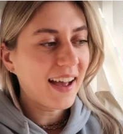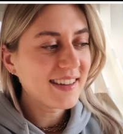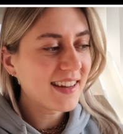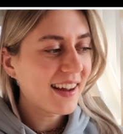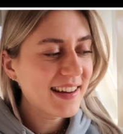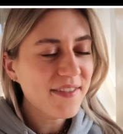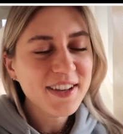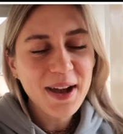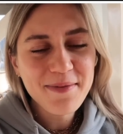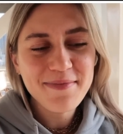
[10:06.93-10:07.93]
I
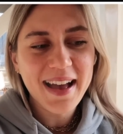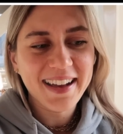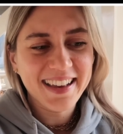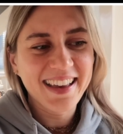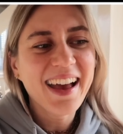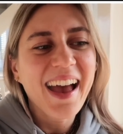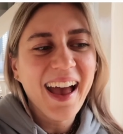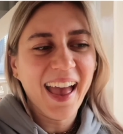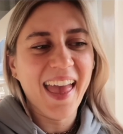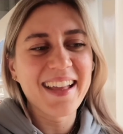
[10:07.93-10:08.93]
never come back
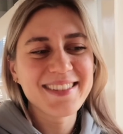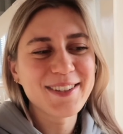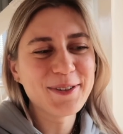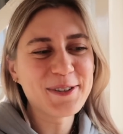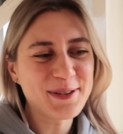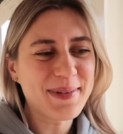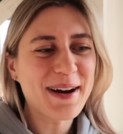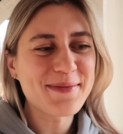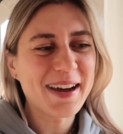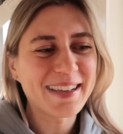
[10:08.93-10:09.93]
and talk
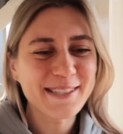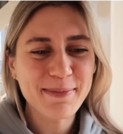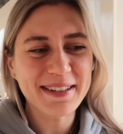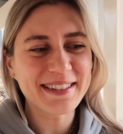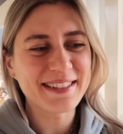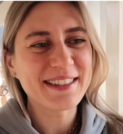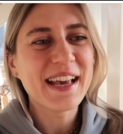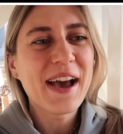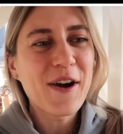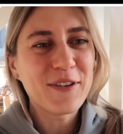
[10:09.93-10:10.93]
about my experience
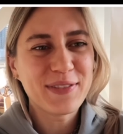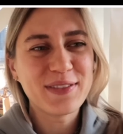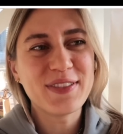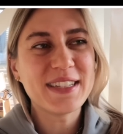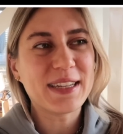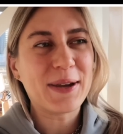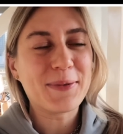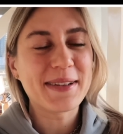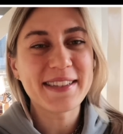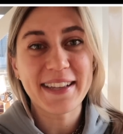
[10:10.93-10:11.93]
of the
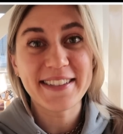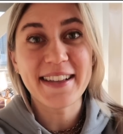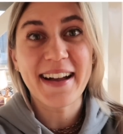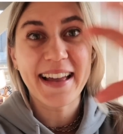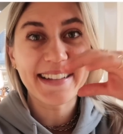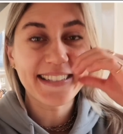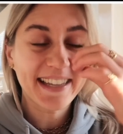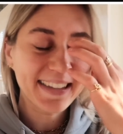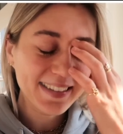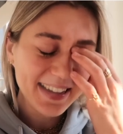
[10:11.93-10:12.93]
video once I start
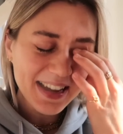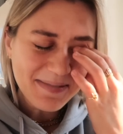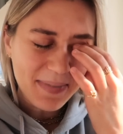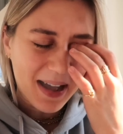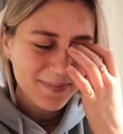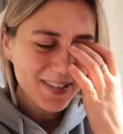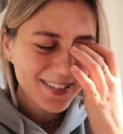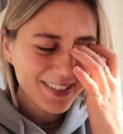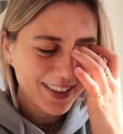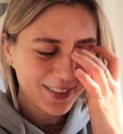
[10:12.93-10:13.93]
editing, but I'm
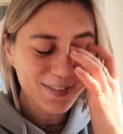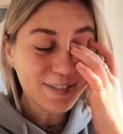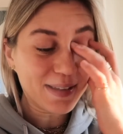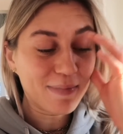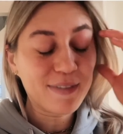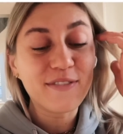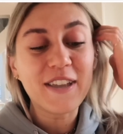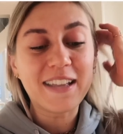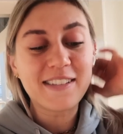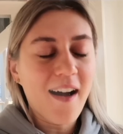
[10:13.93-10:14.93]
just looking through some of the
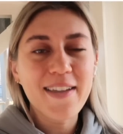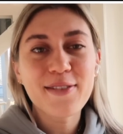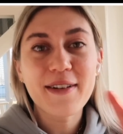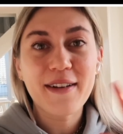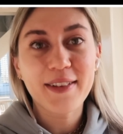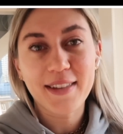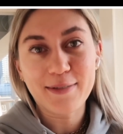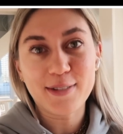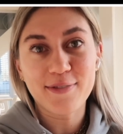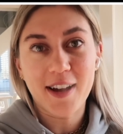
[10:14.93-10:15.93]
footage. I thought
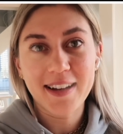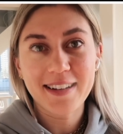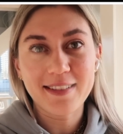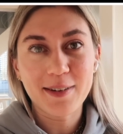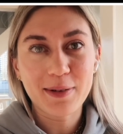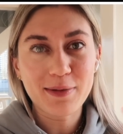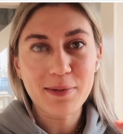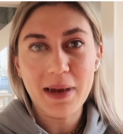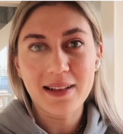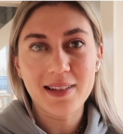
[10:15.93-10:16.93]
everything was fine and that we
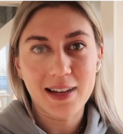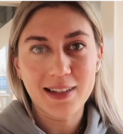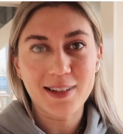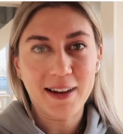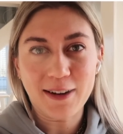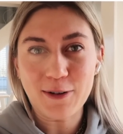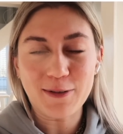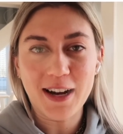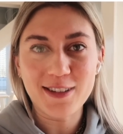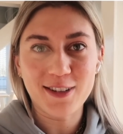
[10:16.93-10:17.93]
were mentally doing
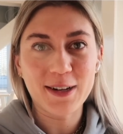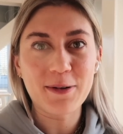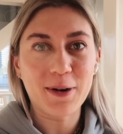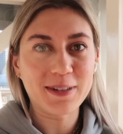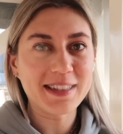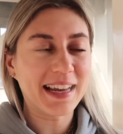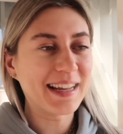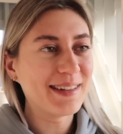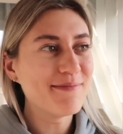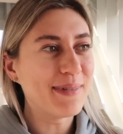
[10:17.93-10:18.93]
all right during
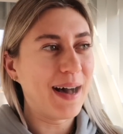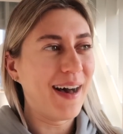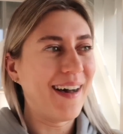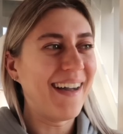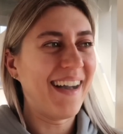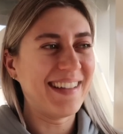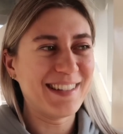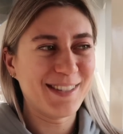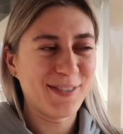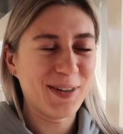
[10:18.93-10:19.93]
quarantine, but I
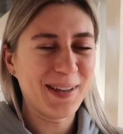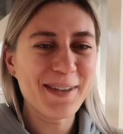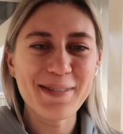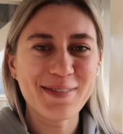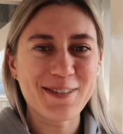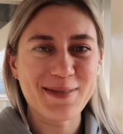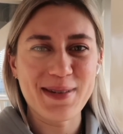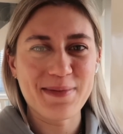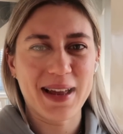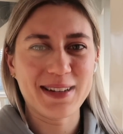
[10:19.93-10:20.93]
just feel like we've gone a
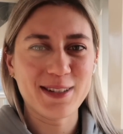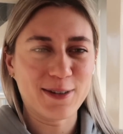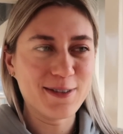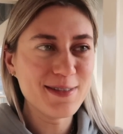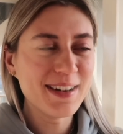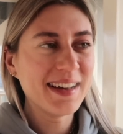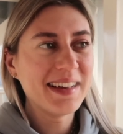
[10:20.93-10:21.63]
bit mental.